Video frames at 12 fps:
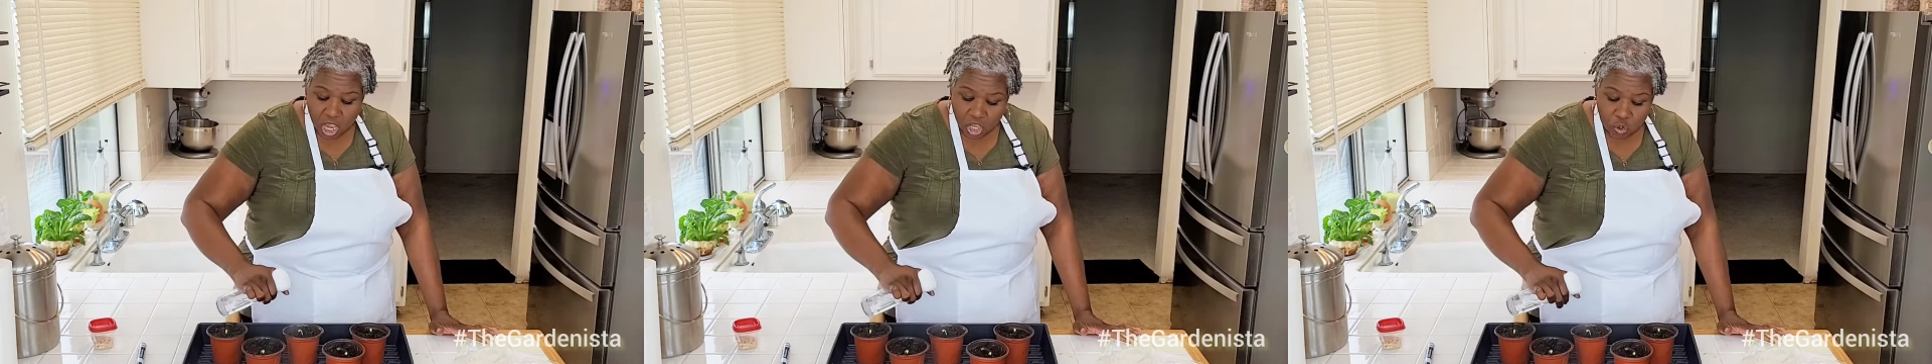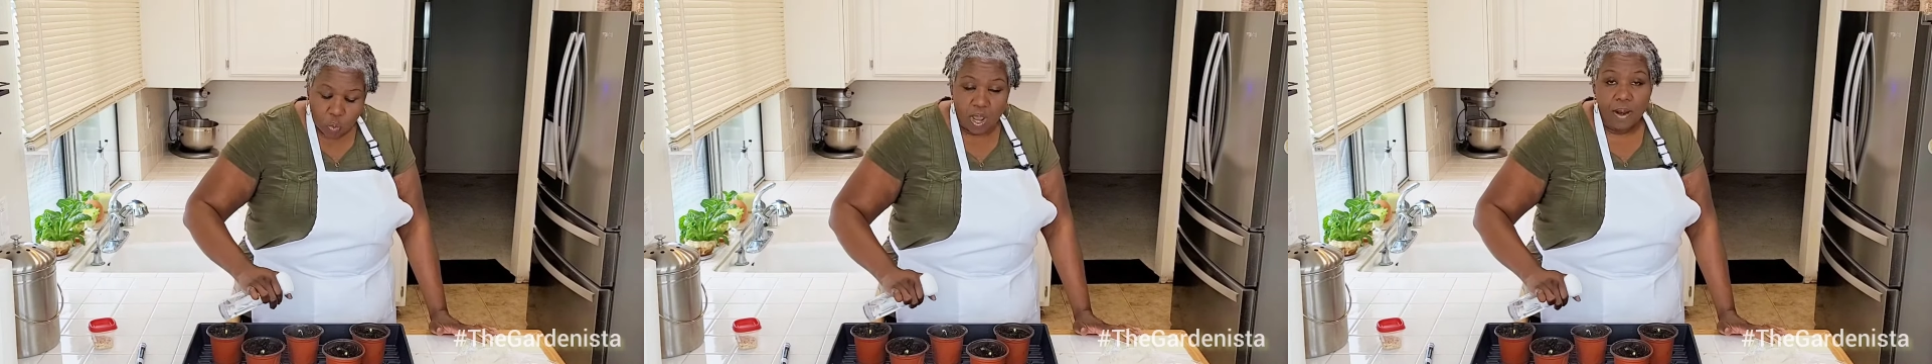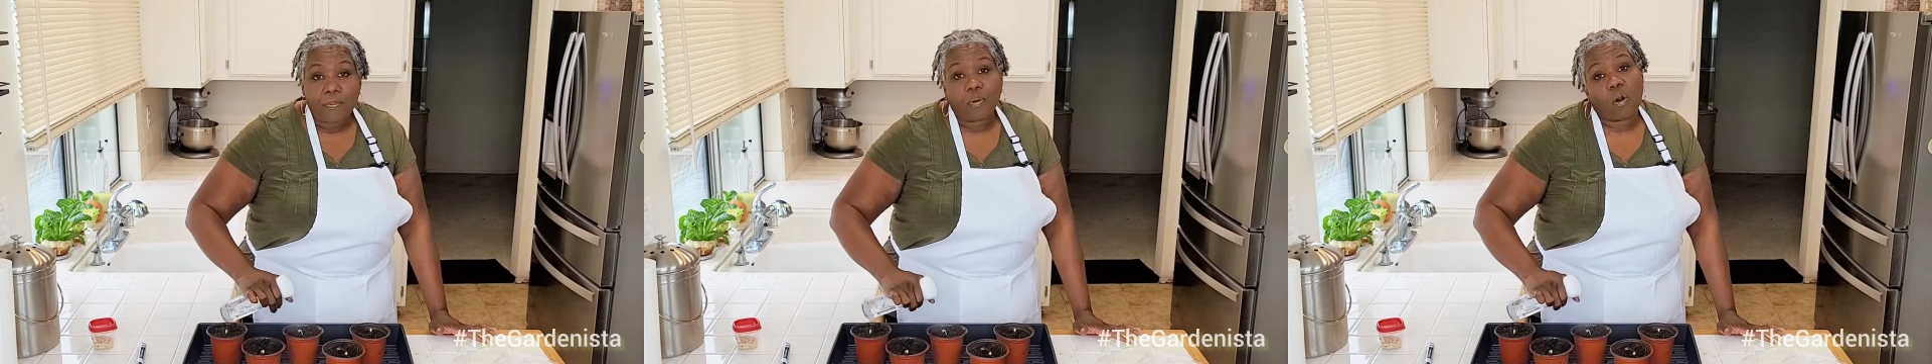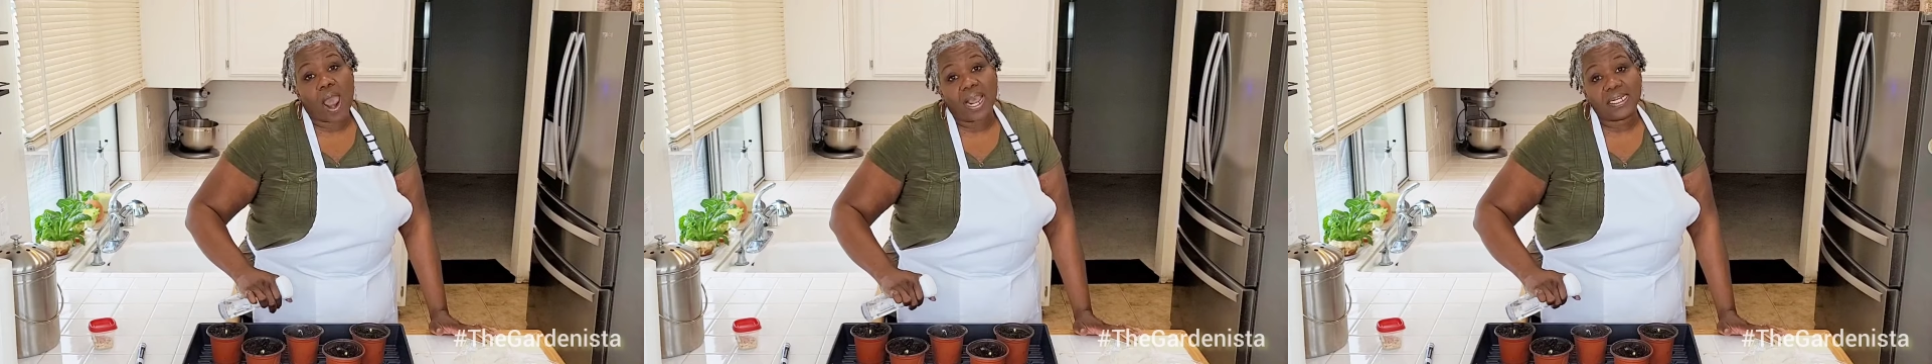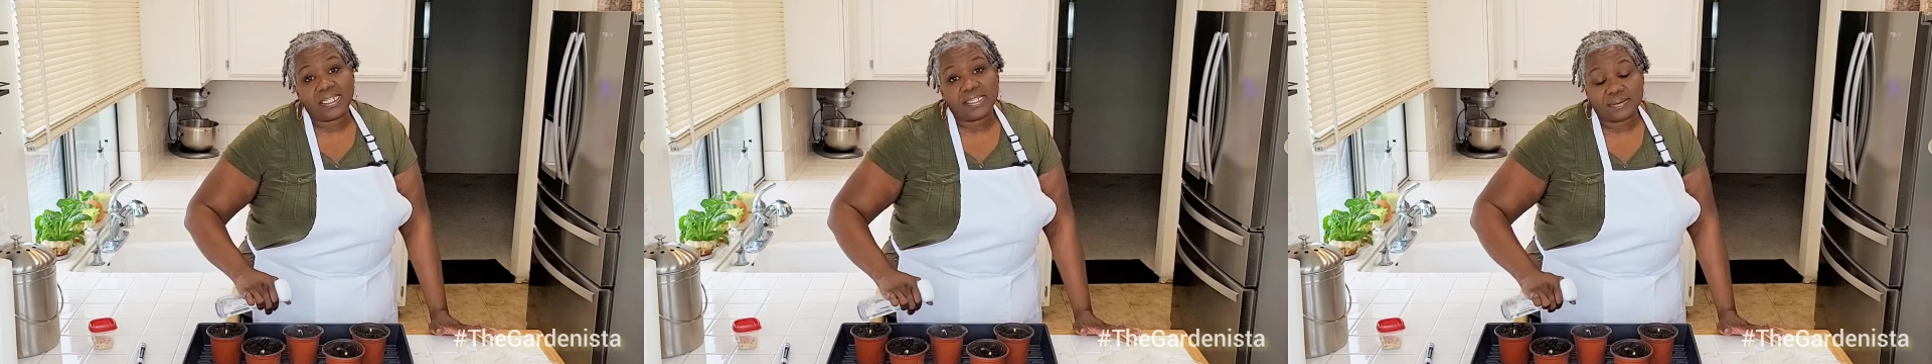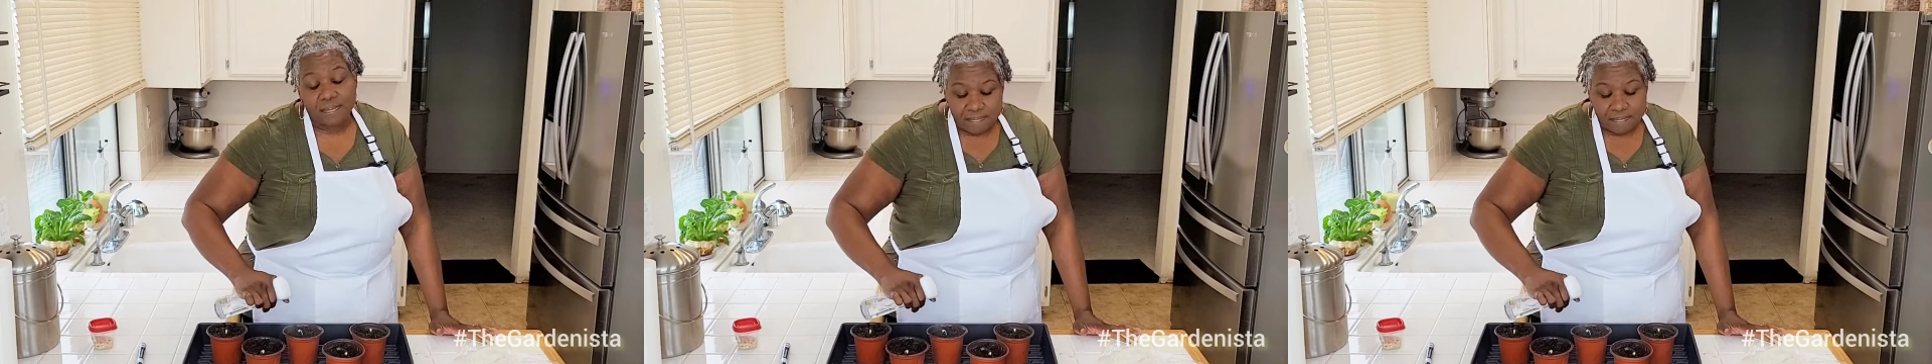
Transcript: You want to practice